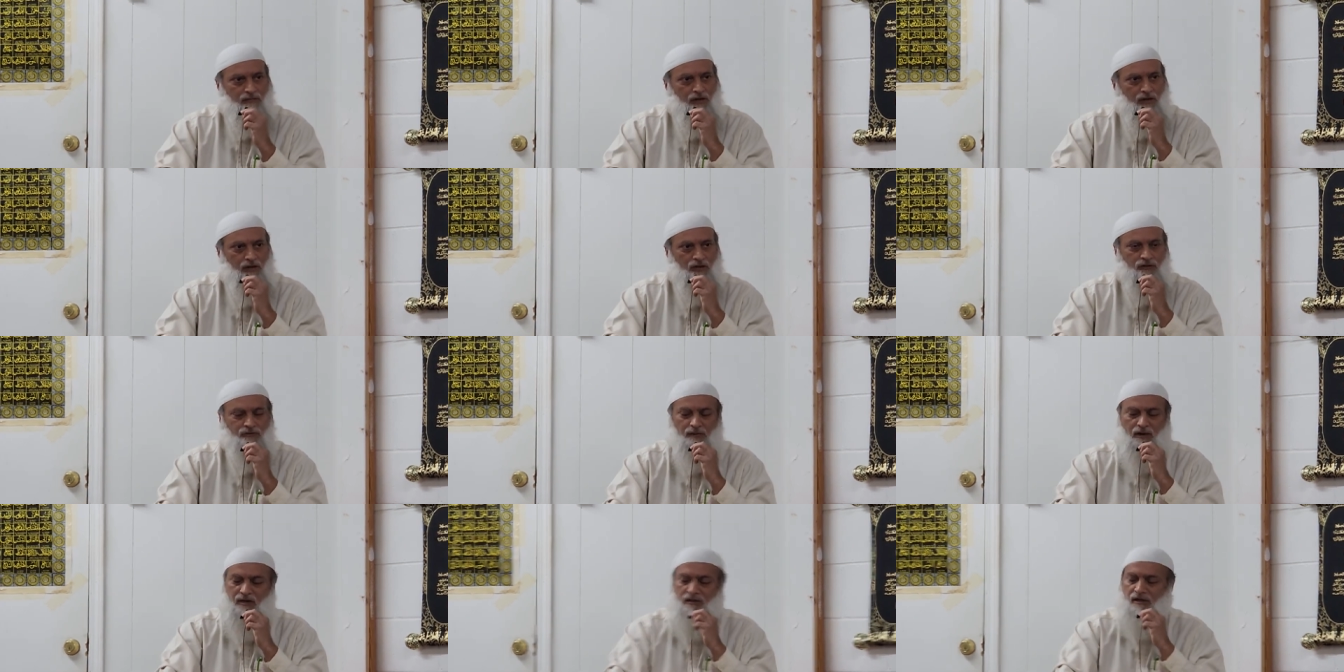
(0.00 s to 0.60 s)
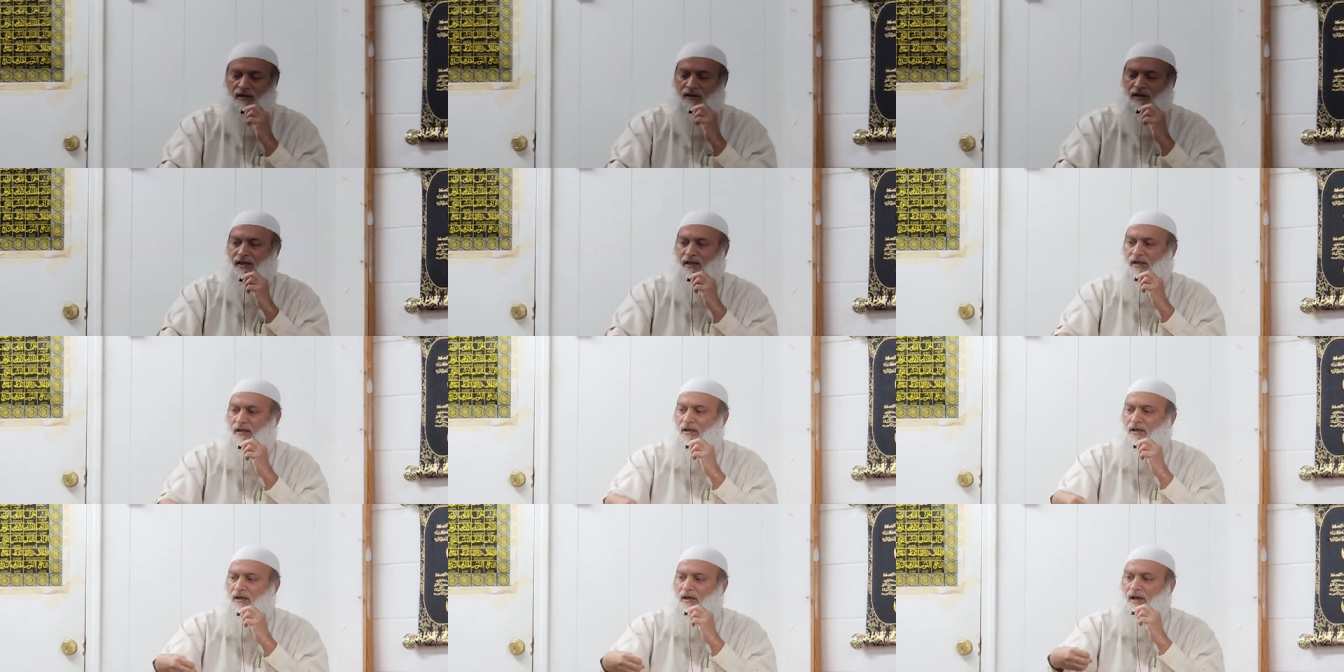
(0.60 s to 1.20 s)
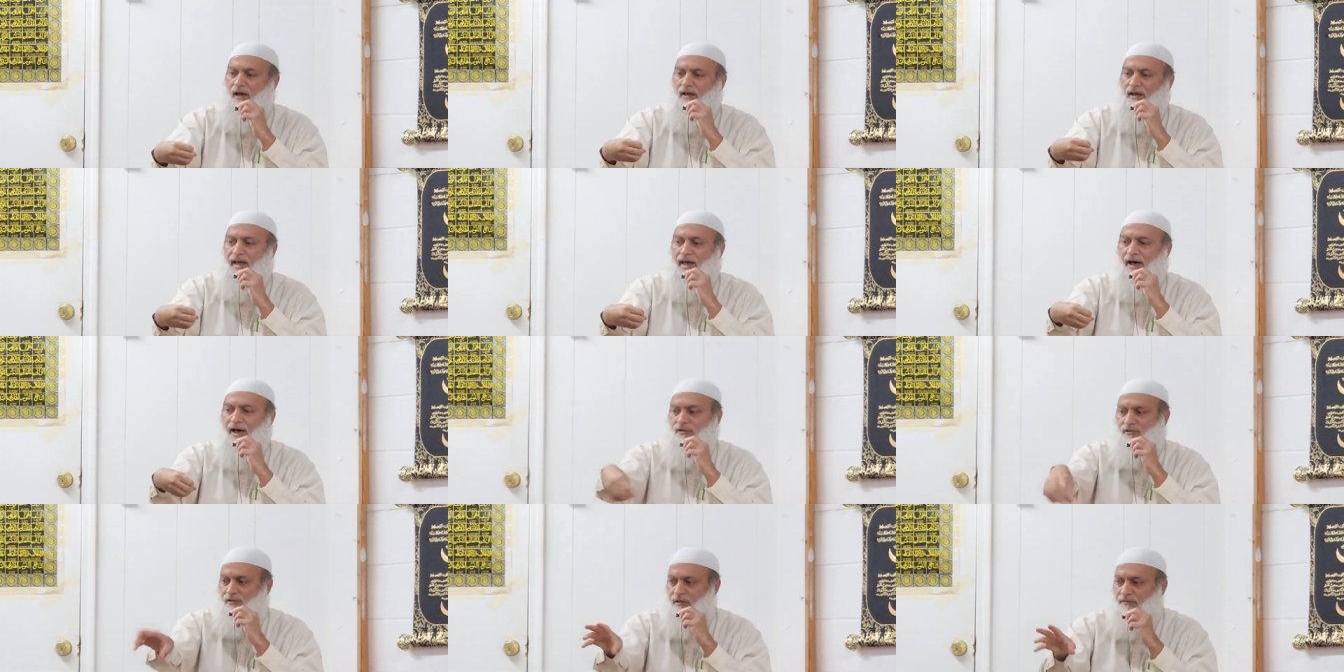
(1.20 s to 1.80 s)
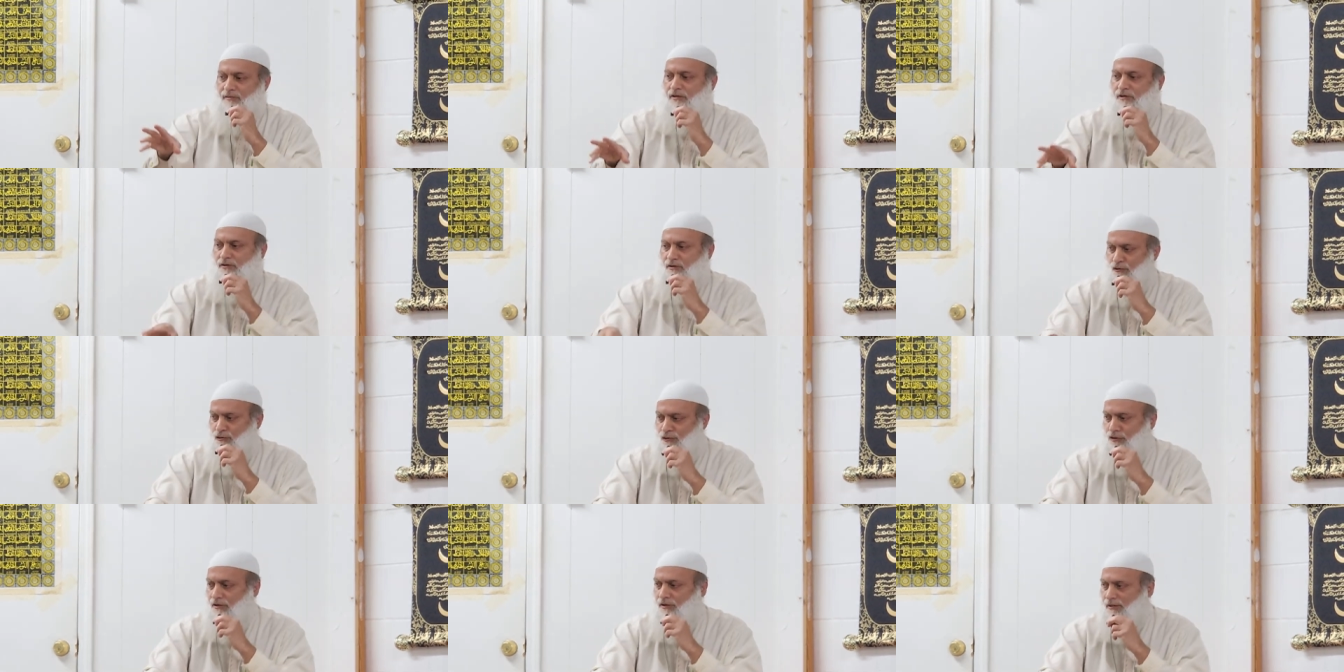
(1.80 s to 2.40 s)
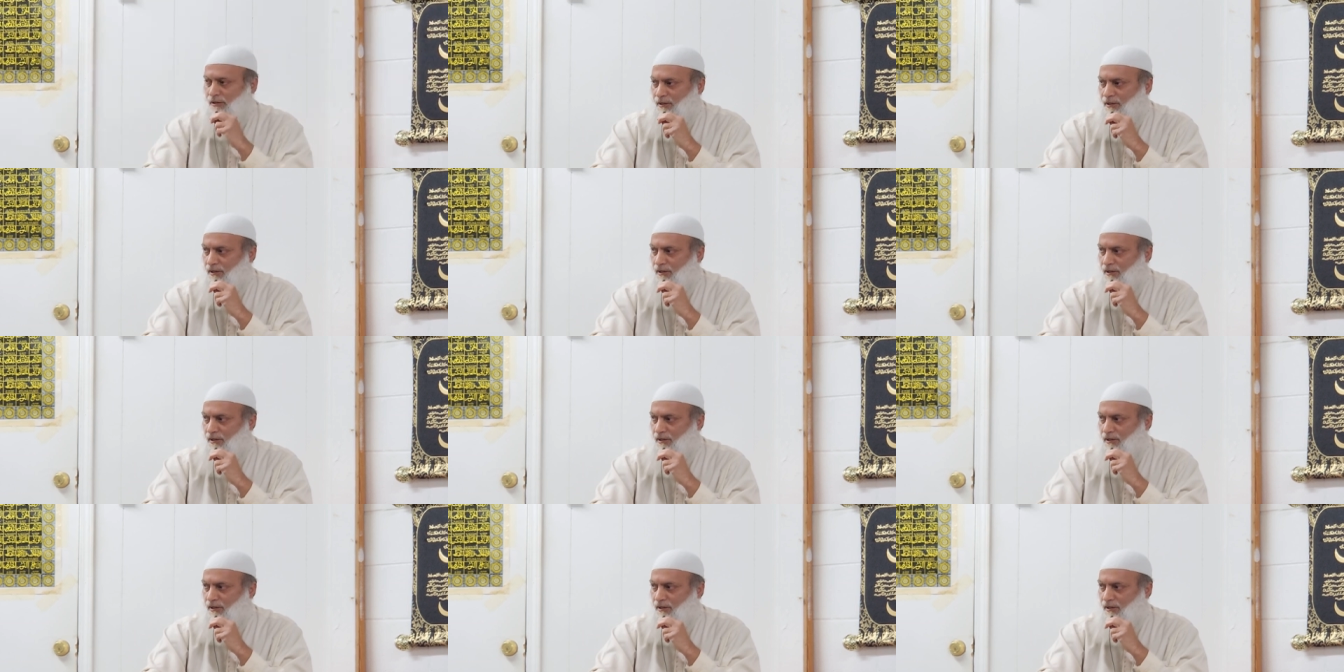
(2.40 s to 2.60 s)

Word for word: Allah allows them to do certain